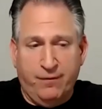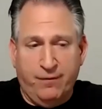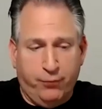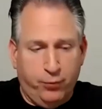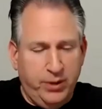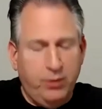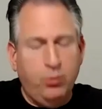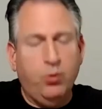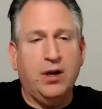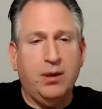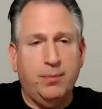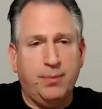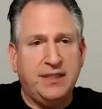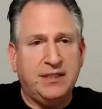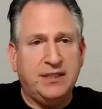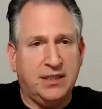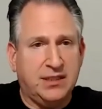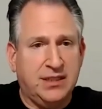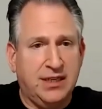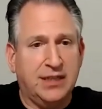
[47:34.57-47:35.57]
if we want to be
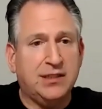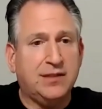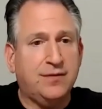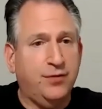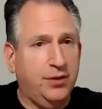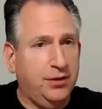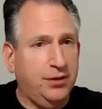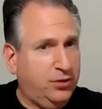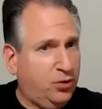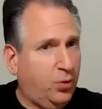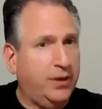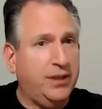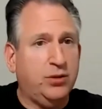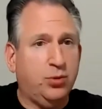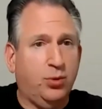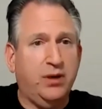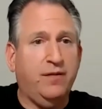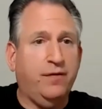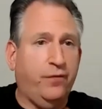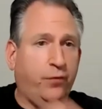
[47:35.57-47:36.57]
successful in twenty
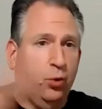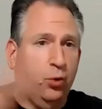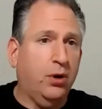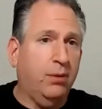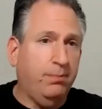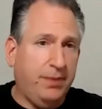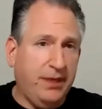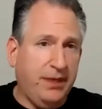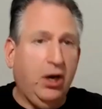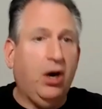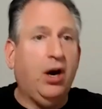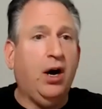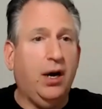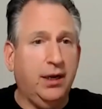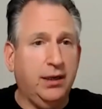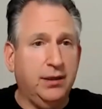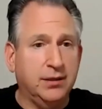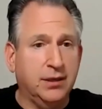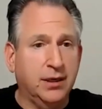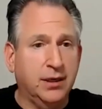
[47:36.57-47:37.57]
twenty-four and
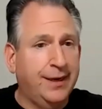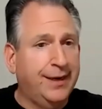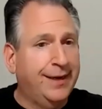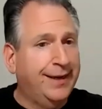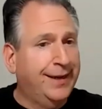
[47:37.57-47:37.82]
beyond,